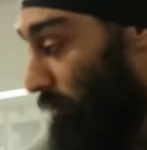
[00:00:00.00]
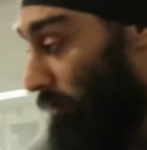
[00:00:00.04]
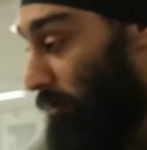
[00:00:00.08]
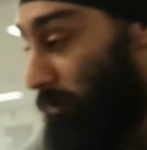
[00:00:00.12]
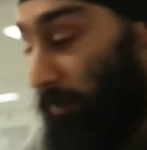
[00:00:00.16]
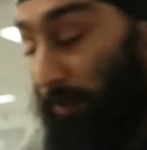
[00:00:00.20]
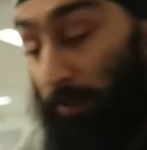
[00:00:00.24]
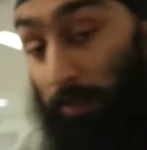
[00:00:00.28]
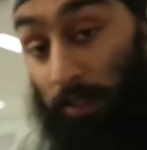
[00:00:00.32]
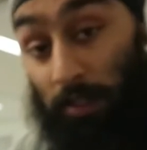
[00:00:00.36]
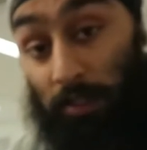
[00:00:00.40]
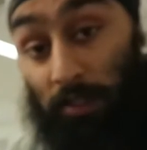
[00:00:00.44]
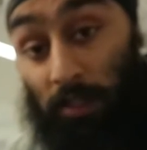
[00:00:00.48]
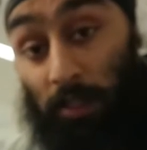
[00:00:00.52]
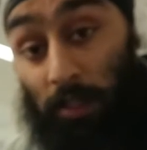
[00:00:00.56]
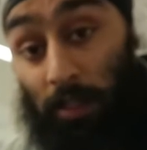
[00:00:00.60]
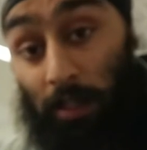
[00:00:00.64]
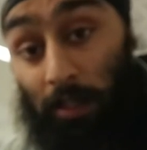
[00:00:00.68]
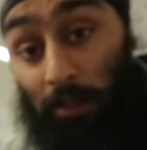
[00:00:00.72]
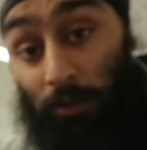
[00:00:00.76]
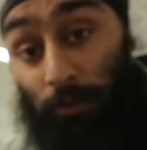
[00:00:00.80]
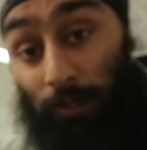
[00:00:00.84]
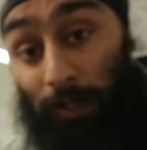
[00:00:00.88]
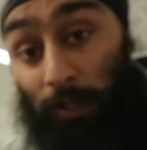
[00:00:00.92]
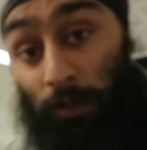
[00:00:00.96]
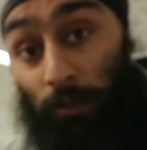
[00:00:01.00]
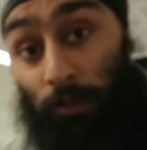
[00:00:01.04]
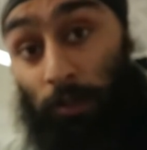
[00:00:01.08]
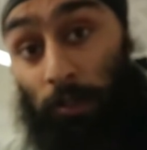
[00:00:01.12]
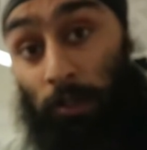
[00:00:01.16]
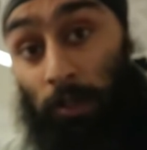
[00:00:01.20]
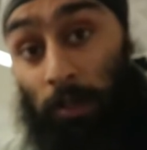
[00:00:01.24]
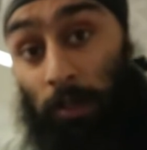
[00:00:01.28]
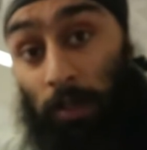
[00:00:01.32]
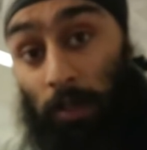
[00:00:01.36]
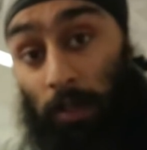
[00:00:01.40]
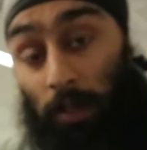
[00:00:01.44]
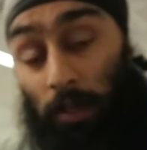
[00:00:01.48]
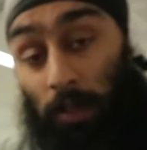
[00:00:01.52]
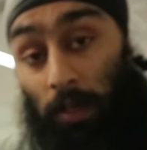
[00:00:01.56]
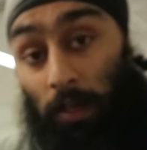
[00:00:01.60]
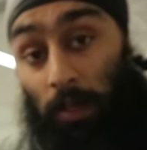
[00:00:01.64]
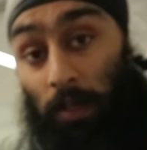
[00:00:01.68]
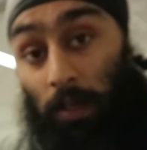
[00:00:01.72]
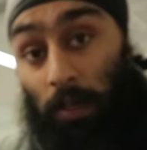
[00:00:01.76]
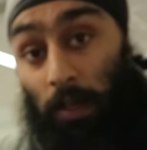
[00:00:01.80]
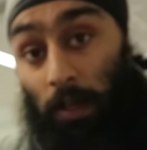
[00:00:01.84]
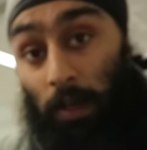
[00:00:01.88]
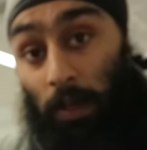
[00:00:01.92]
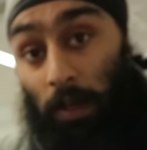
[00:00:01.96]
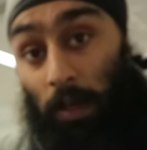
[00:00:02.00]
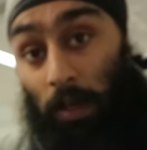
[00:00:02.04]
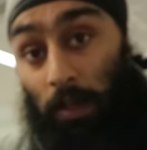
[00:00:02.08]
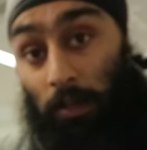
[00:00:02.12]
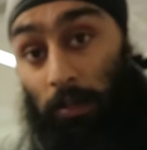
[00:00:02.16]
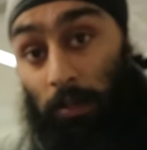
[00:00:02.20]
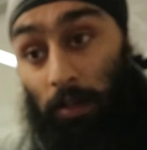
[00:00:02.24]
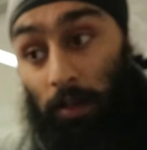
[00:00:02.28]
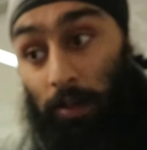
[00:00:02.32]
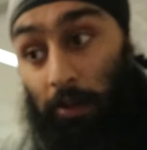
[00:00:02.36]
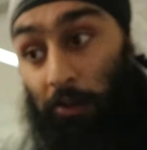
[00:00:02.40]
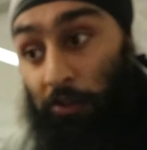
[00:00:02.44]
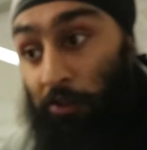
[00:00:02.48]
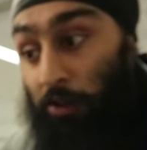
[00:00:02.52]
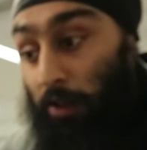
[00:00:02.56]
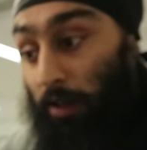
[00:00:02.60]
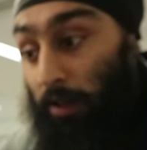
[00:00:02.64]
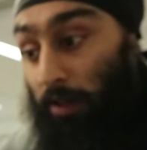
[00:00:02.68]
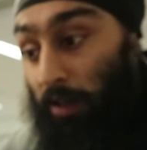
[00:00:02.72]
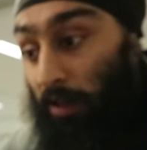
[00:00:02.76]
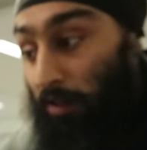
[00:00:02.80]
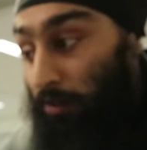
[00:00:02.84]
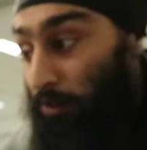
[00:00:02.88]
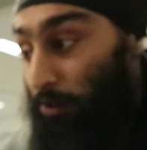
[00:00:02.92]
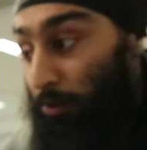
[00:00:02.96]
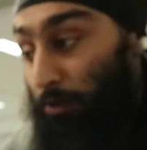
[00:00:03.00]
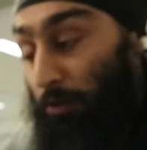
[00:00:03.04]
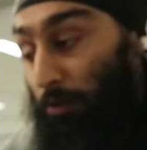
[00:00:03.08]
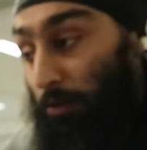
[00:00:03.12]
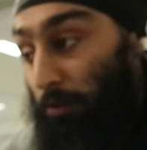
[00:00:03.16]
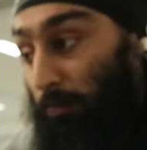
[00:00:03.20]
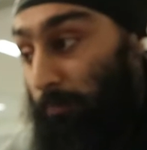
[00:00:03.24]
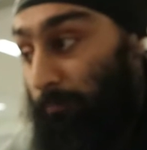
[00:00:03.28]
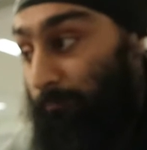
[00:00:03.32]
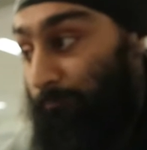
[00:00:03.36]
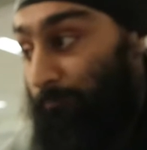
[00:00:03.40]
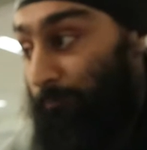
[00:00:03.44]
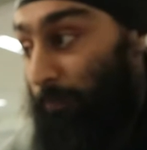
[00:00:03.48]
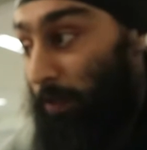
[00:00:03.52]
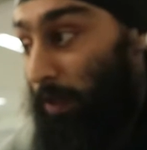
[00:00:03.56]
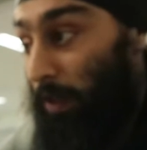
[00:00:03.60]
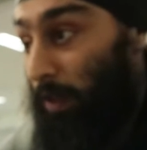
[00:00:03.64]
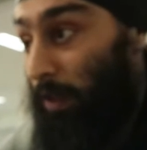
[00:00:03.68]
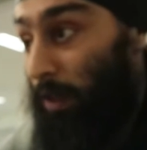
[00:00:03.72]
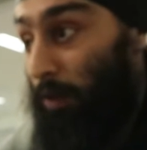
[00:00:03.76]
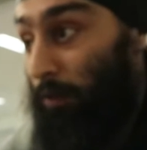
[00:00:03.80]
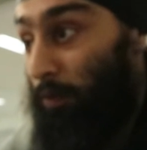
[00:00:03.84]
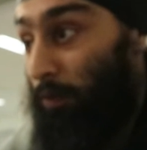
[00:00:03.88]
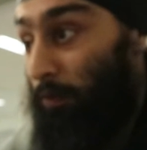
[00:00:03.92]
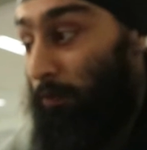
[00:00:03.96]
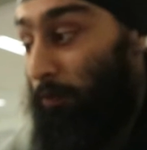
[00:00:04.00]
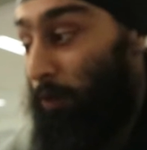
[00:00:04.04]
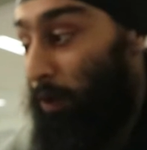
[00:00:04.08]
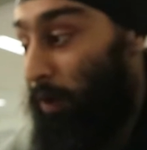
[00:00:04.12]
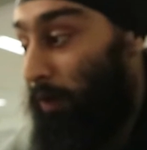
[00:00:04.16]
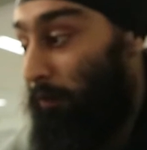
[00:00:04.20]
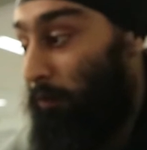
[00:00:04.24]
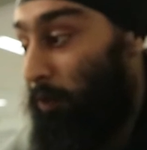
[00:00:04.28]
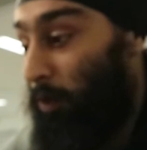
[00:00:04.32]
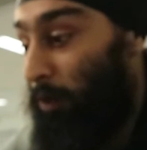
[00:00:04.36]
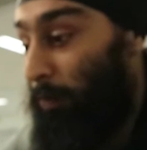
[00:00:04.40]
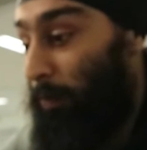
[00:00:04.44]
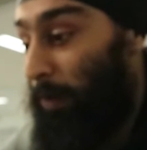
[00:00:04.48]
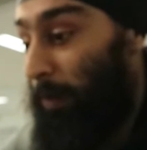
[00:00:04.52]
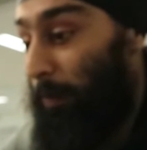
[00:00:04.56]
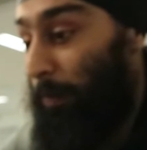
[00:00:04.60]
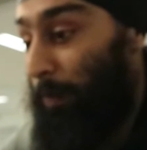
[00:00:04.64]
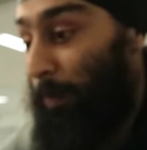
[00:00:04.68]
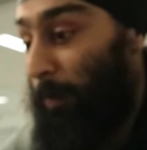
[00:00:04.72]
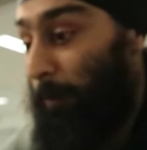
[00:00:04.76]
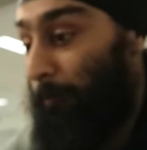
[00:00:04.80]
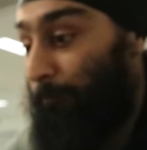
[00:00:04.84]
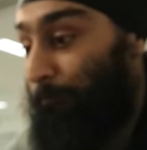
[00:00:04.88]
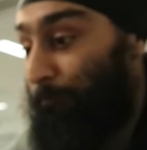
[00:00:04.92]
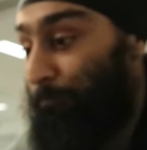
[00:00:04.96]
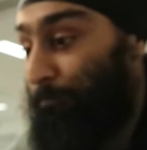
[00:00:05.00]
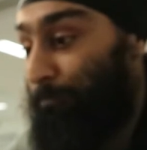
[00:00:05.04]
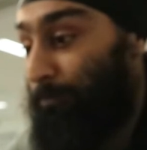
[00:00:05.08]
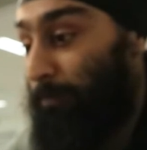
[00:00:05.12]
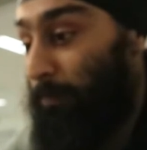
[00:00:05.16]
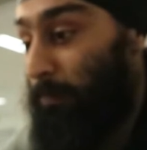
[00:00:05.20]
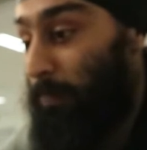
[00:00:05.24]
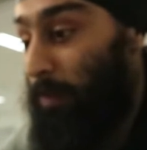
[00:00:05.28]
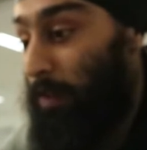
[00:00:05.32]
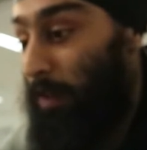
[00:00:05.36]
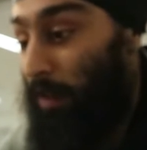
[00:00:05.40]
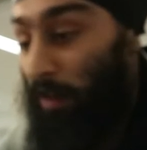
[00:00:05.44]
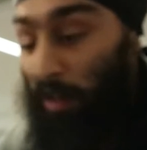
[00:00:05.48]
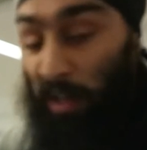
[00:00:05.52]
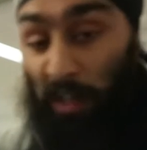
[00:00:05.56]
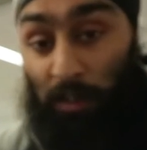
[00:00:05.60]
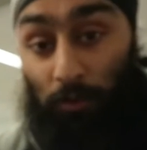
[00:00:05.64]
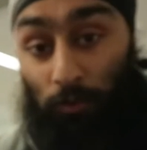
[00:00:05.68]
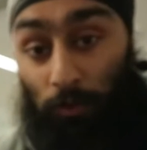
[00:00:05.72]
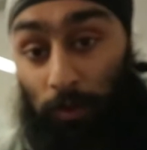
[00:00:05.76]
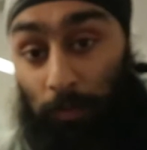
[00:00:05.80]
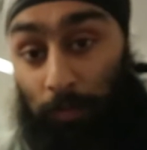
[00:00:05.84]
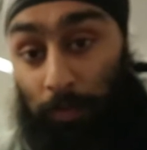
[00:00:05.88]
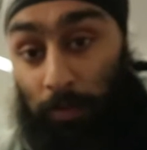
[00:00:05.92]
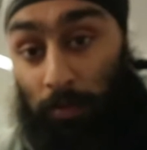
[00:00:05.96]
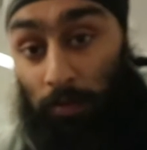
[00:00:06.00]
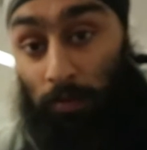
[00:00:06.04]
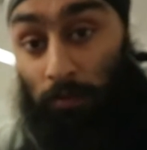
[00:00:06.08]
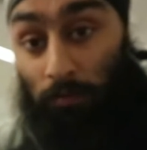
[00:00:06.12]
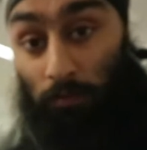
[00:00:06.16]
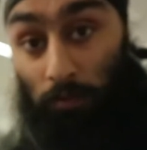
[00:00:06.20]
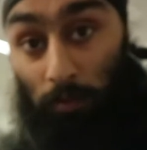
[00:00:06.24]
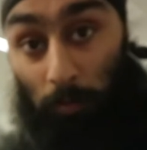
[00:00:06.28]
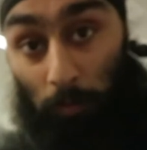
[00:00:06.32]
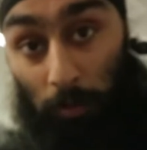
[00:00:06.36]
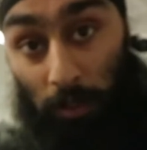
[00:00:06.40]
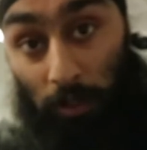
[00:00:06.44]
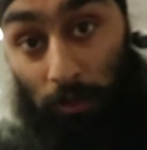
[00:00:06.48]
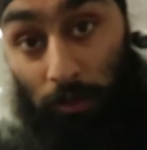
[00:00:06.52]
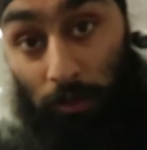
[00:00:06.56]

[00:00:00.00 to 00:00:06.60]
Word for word: sorry 60 kilos down and I think I'll do like a for a warm-up eight reps will be